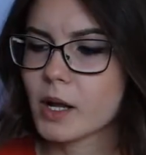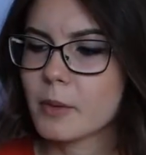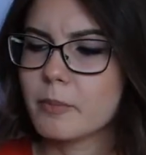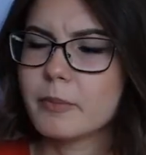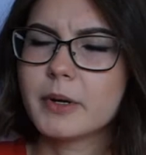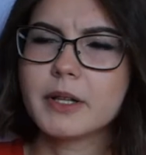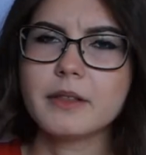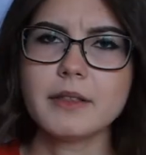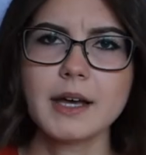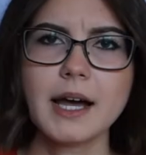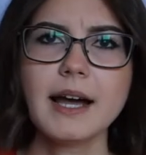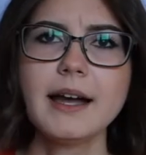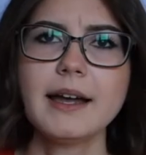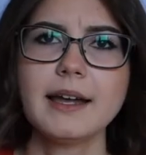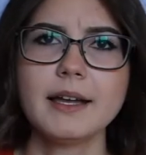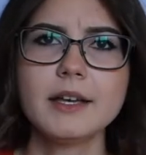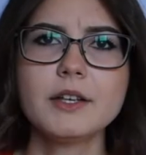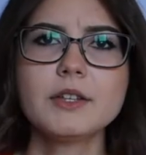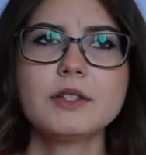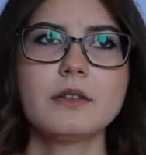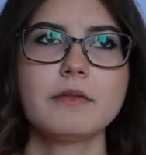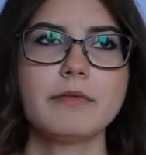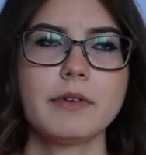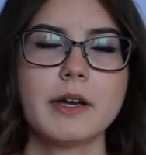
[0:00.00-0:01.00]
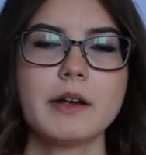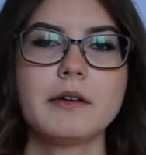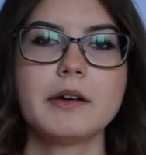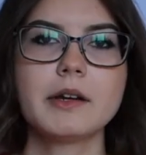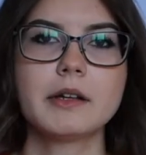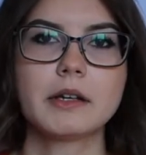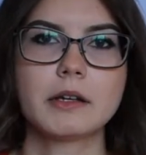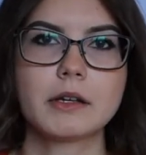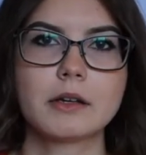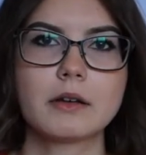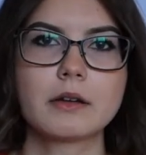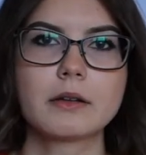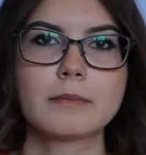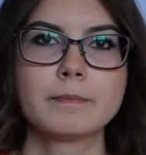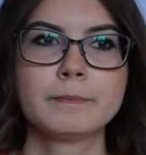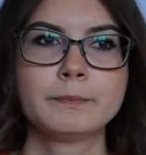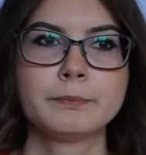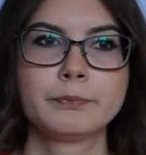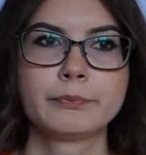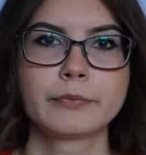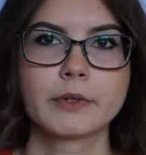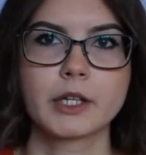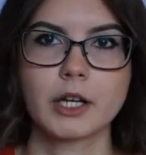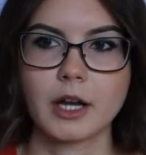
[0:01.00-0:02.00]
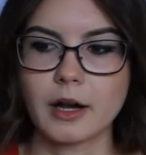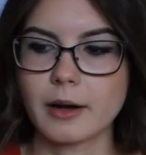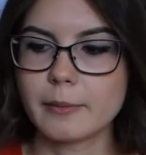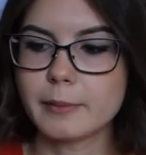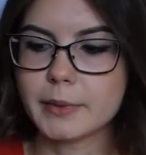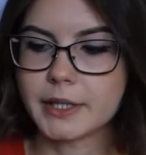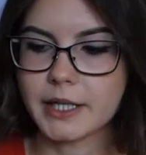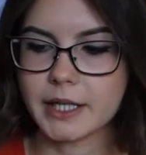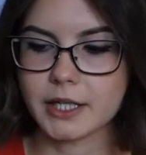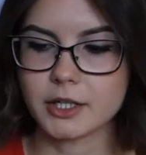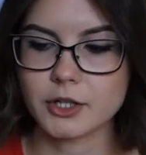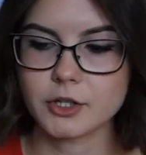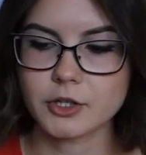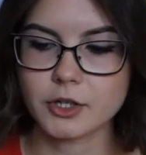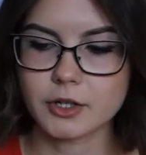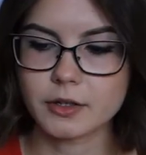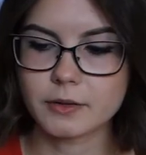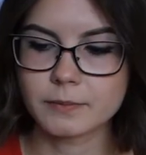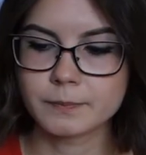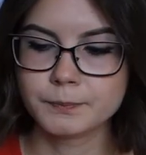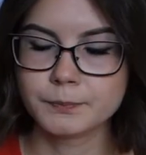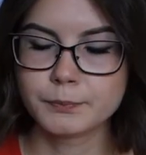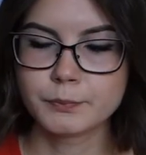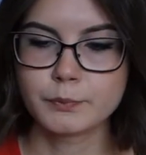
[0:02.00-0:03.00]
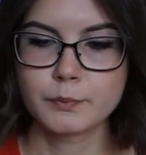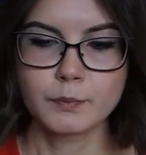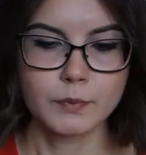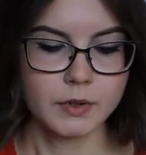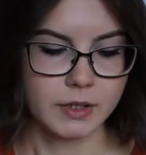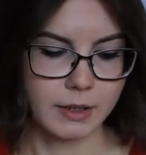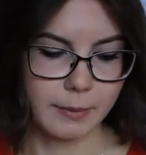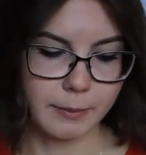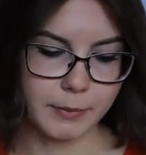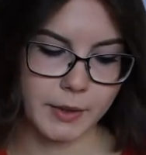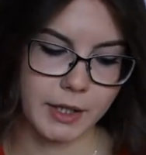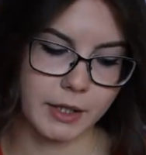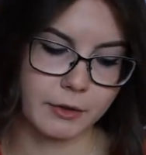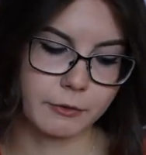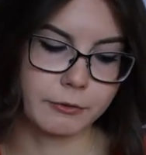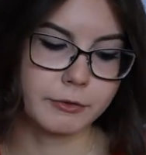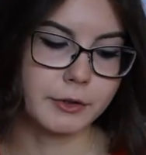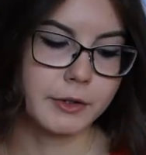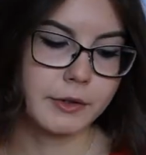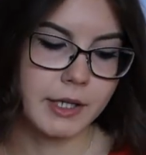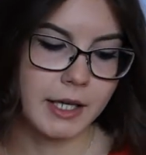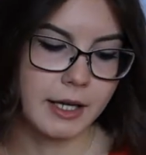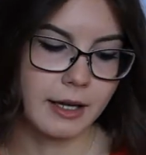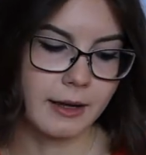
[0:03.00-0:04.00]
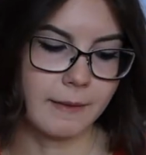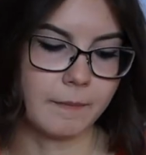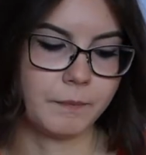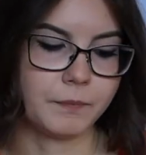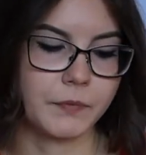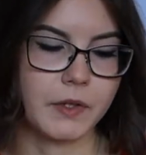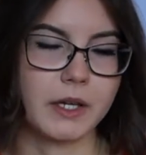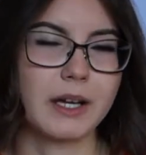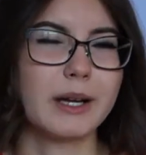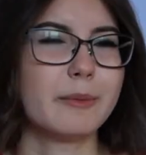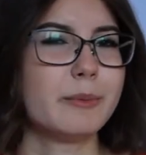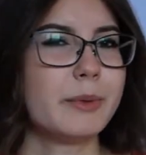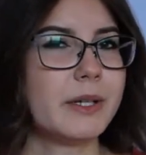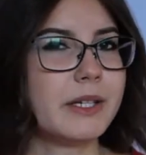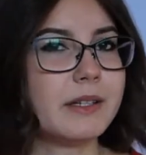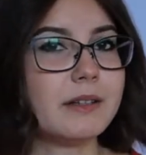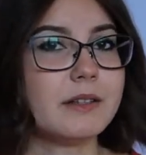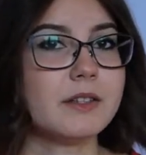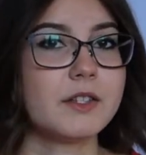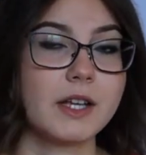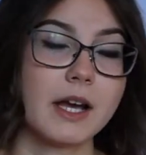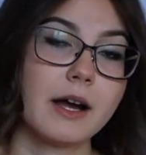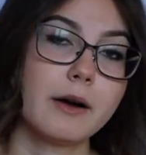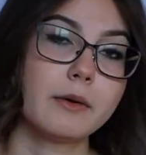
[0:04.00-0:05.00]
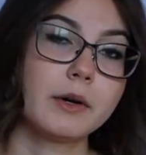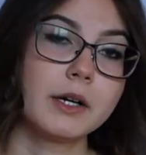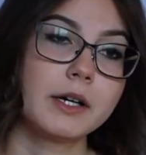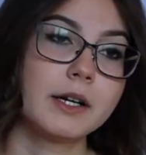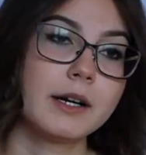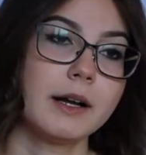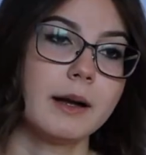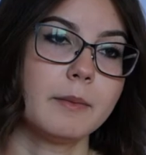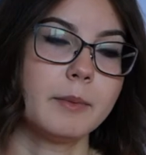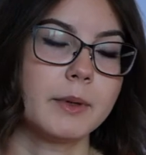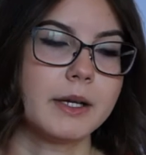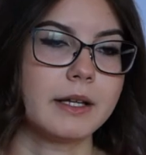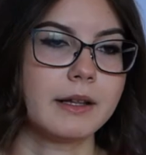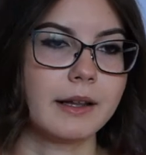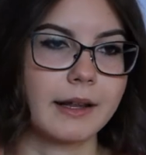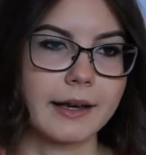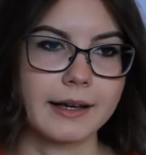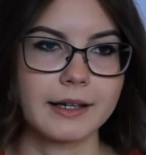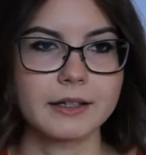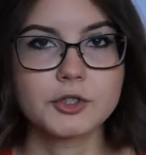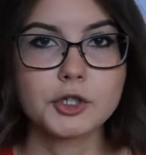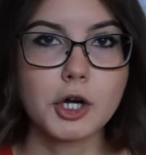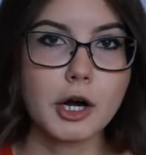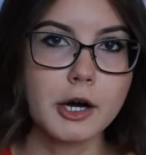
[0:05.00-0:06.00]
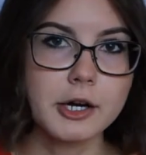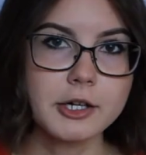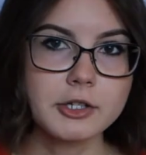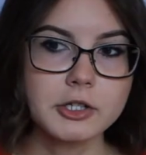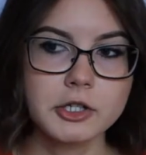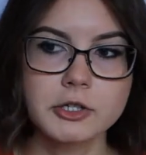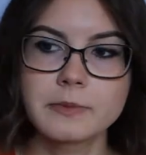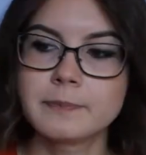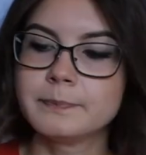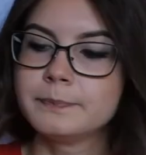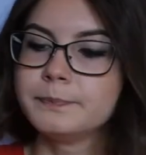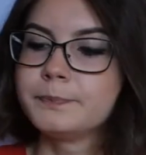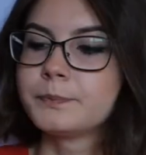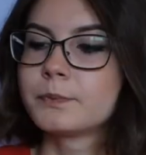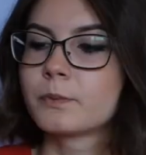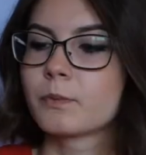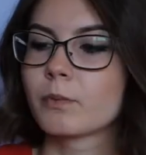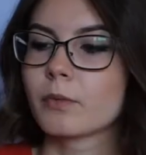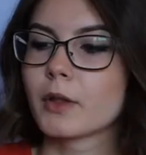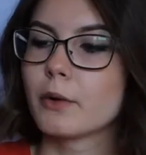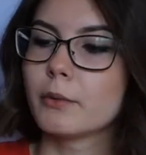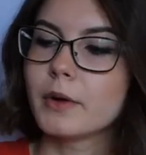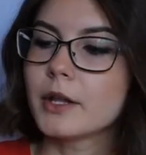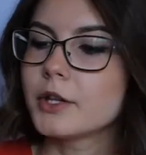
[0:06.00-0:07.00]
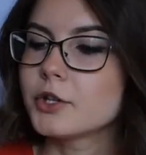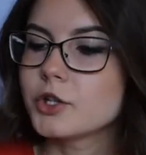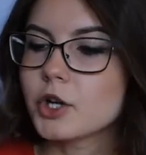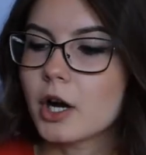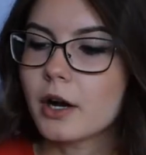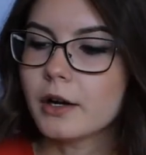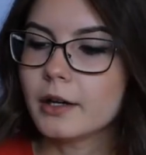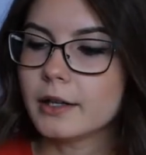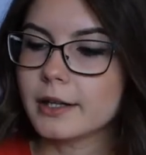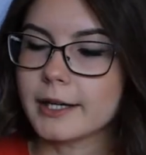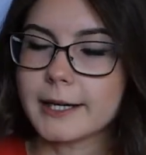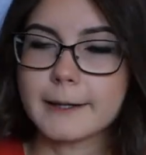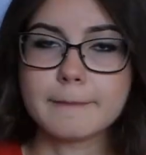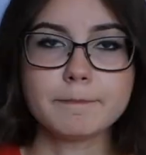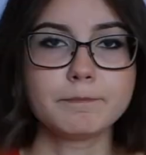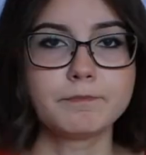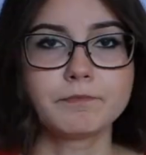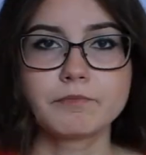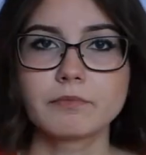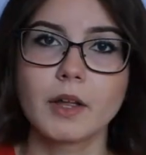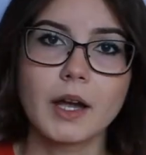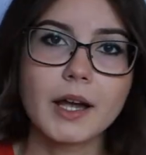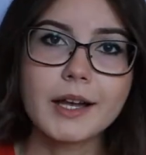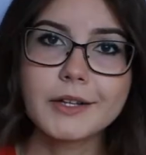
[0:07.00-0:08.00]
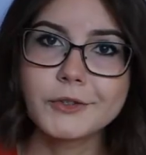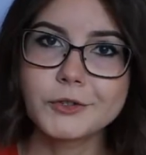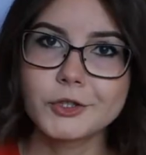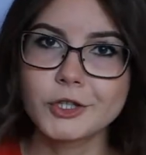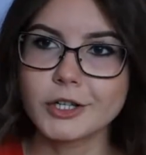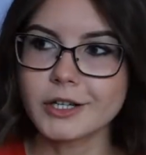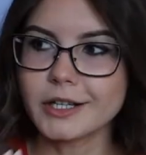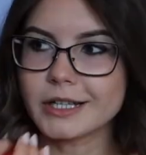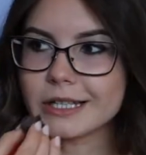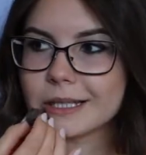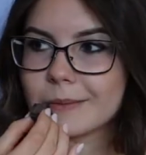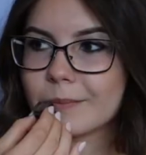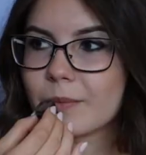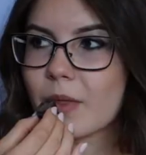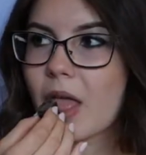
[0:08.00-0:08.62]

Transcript: But that is a very good combination. Something fruity, a bit sour, a bit like tart with chocolate. It's good.